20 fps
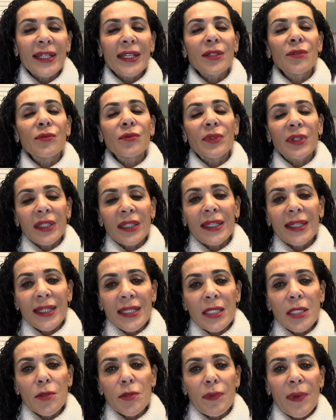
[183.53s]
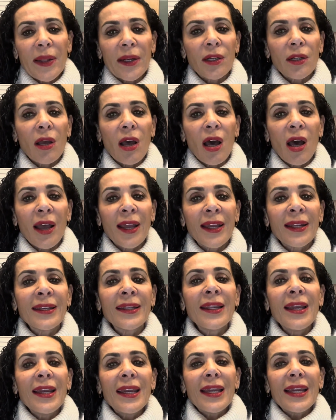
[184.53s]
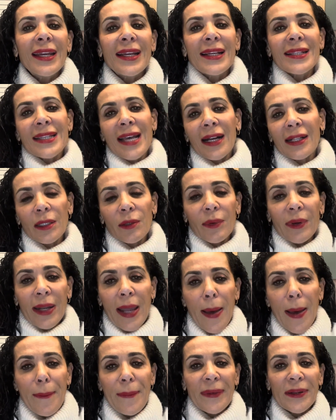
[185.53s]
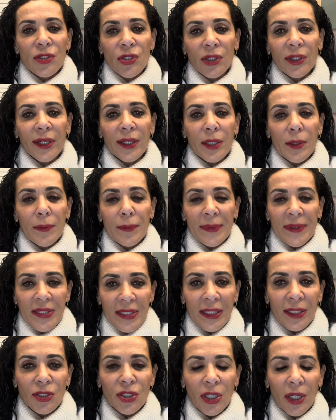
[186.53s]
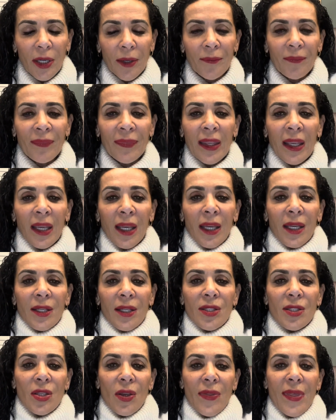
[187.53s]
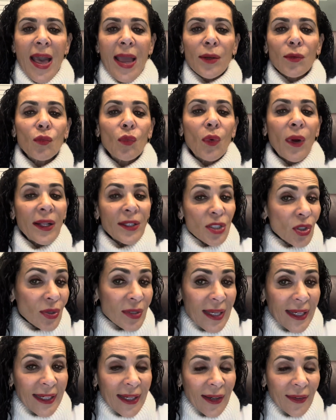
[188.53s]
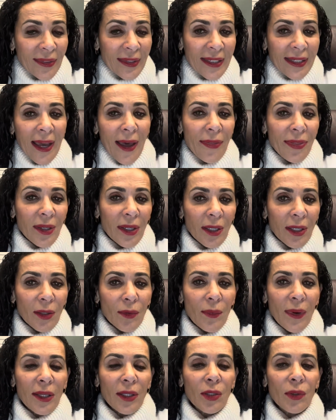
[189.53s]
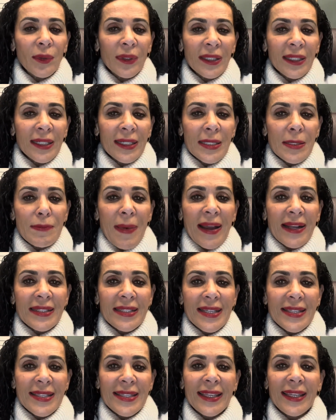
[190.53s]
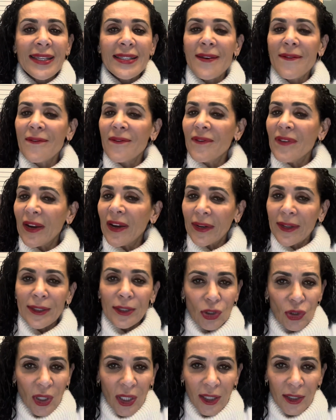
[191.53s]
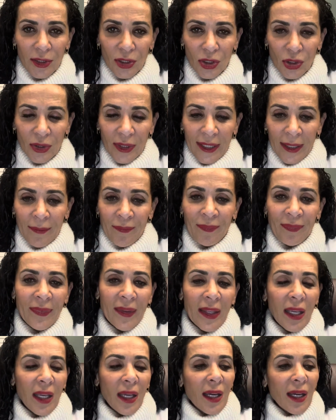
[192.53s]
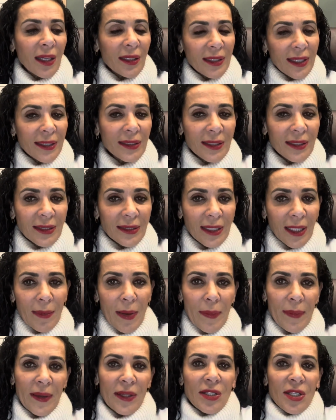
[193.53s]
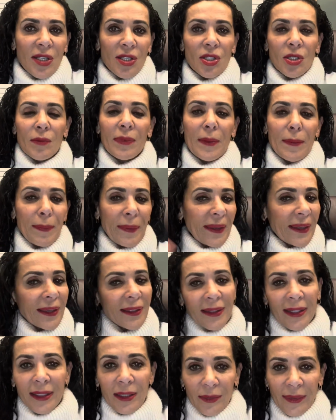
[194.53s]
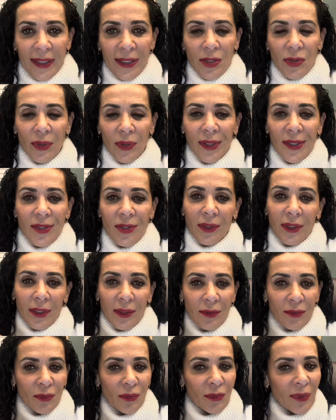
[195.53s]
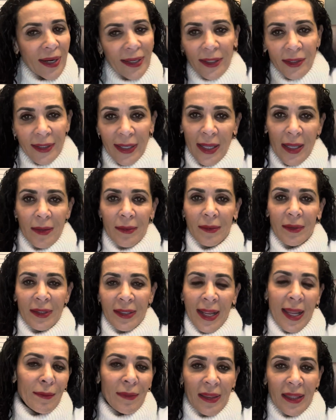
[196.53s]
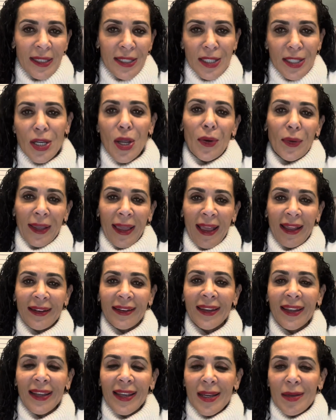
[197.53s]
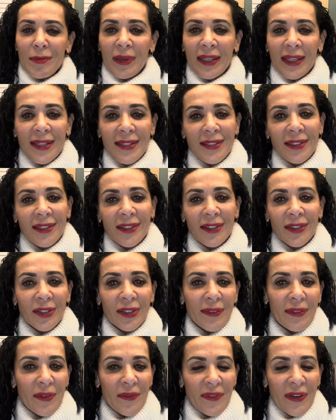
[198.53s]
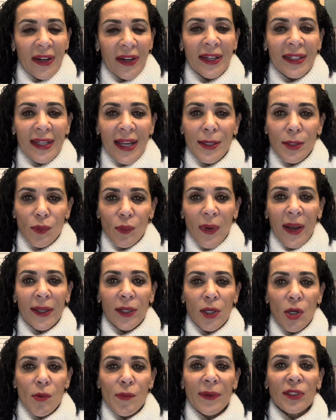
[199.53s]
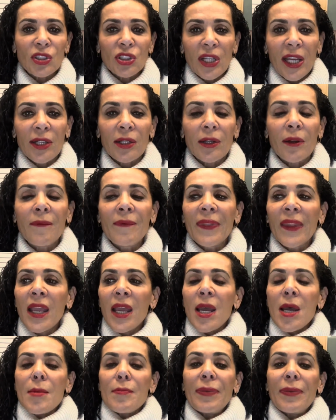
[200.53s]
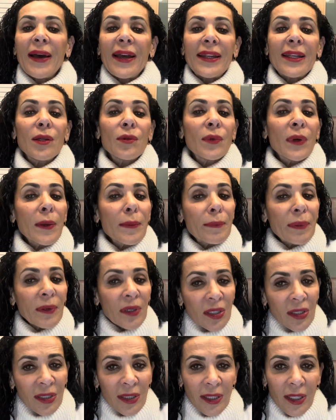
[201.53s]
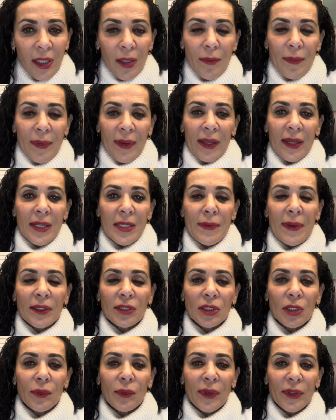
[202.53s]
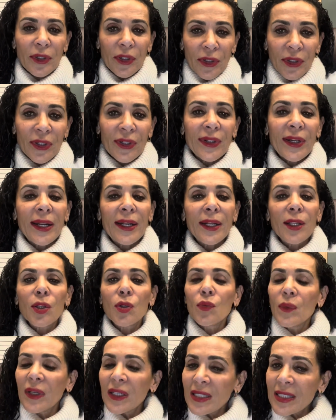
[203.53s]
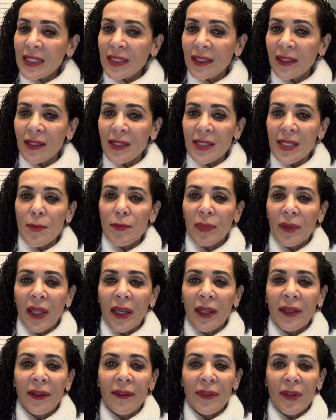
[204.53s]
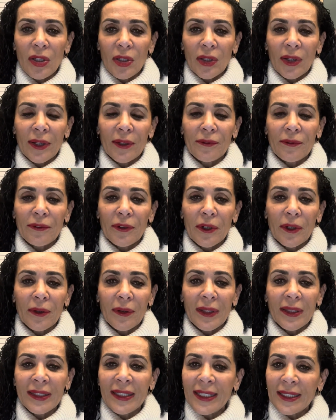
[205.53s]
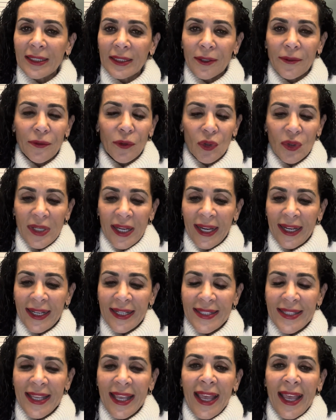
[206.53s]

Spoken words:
It really is dependent on exactly what happened during the procedure. So then once you take out the catheter, what you will expect to see is a very strong stream. I like to tell my patients you'll be peeing like a racehorse. You can write your name in the snow again because you have a very nice wide open channel. But it will burn a little bit, especially when you're urinating. You will still see blood in the urine for at least a few days.